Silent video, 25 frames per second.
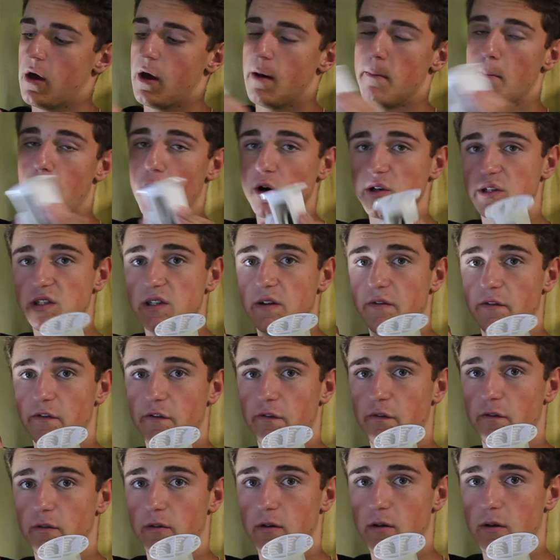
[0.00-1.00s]
most of
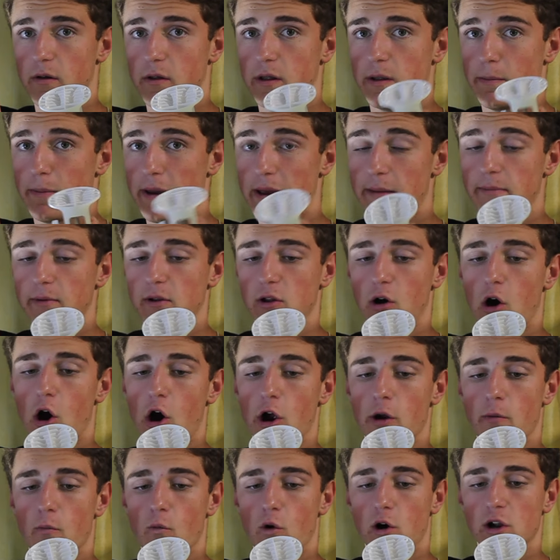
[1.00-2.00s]
the people at
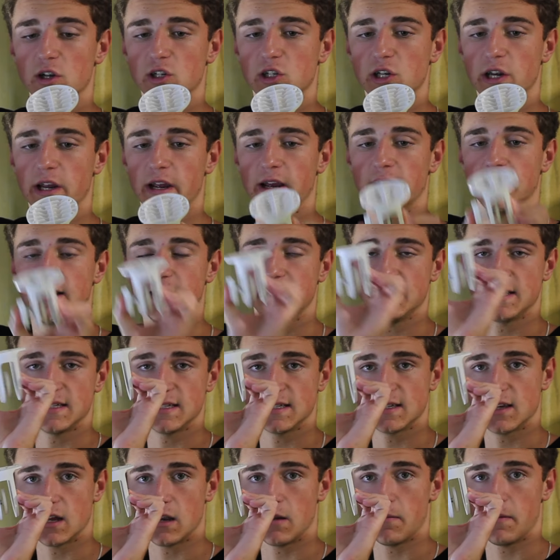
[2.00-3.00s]
home watching, this is
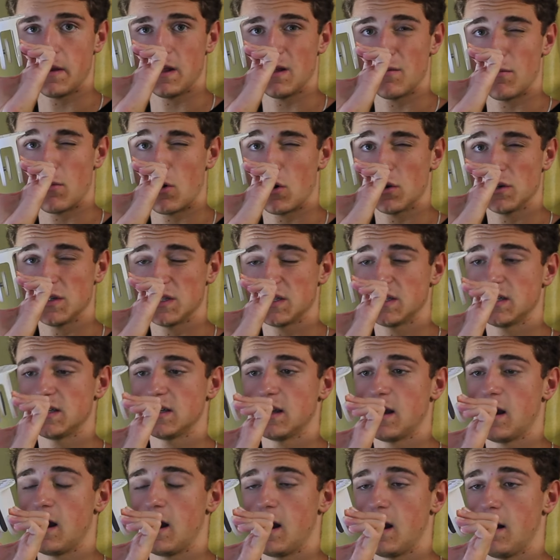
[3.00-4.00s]
going to be the most
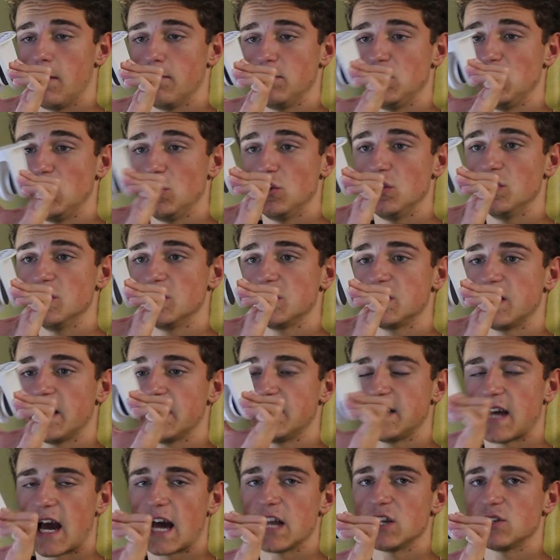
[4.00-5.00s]
used
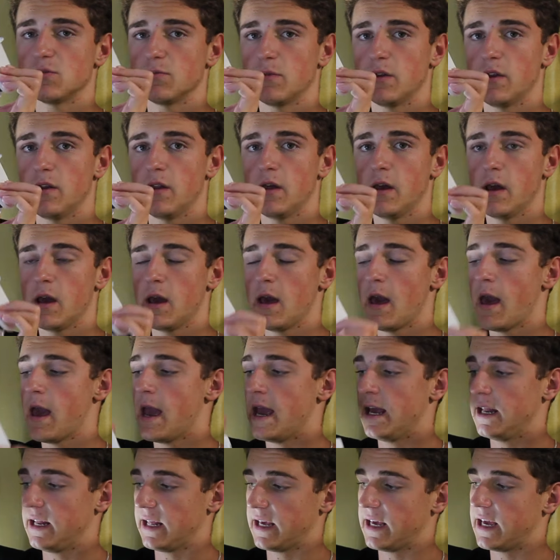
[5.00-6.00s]
attachment
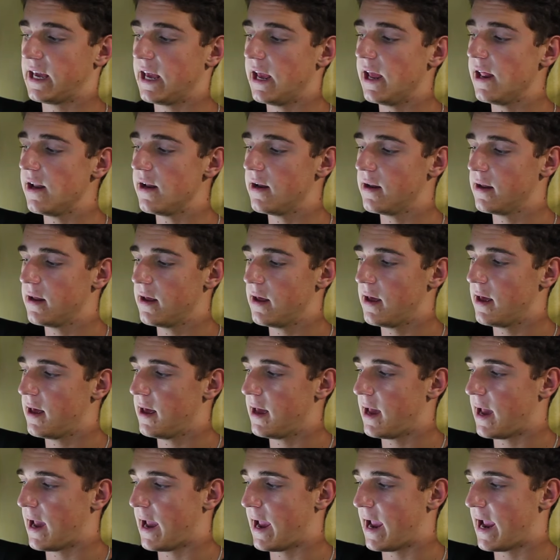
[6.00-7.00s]
in the kit,
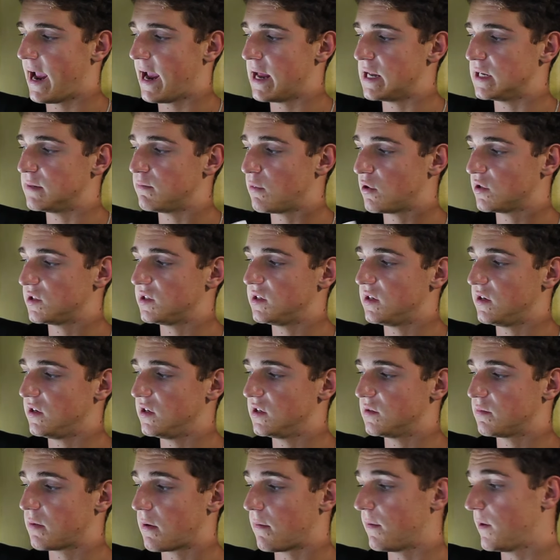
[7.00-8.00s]
and most of you
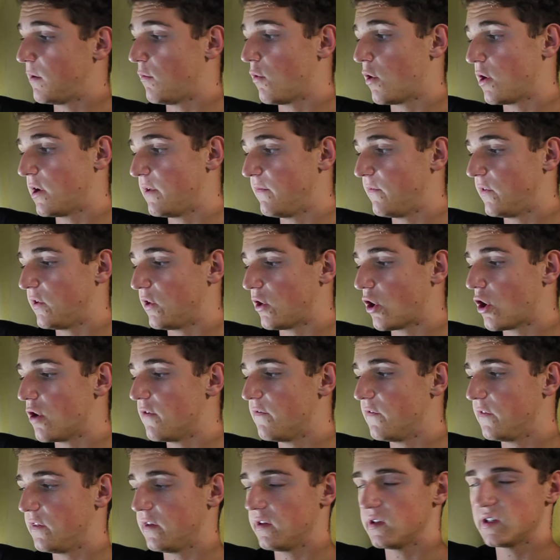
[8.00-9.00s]
probably won't even go
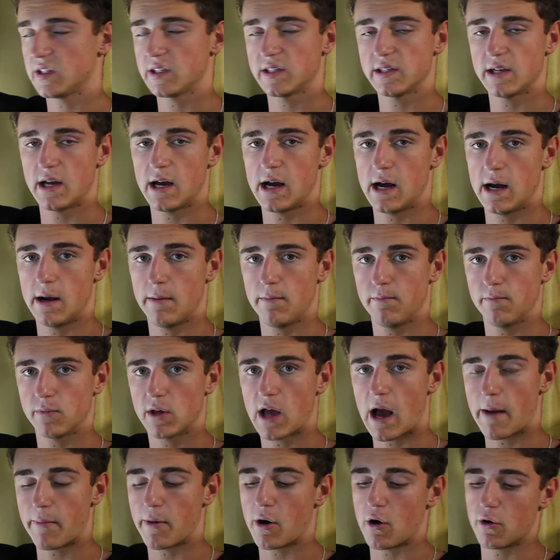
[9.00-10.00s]
for this
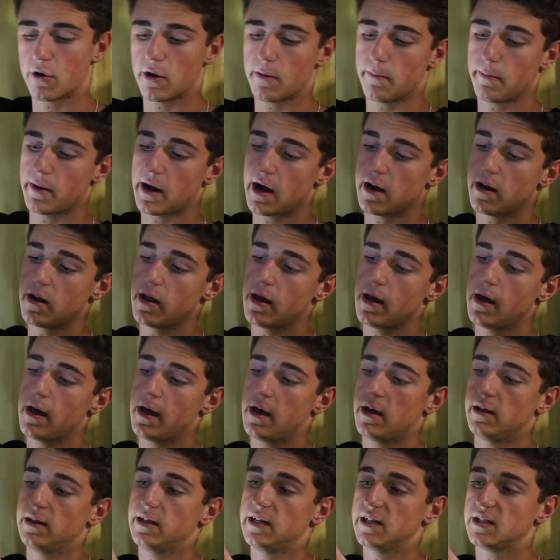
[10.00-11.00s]
cup holder. But
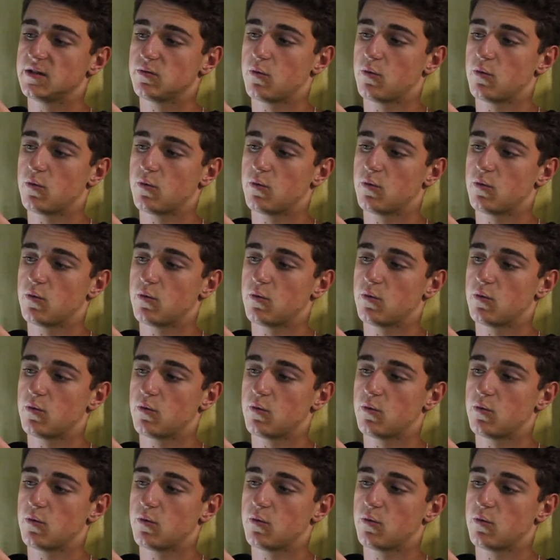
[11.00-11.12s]
this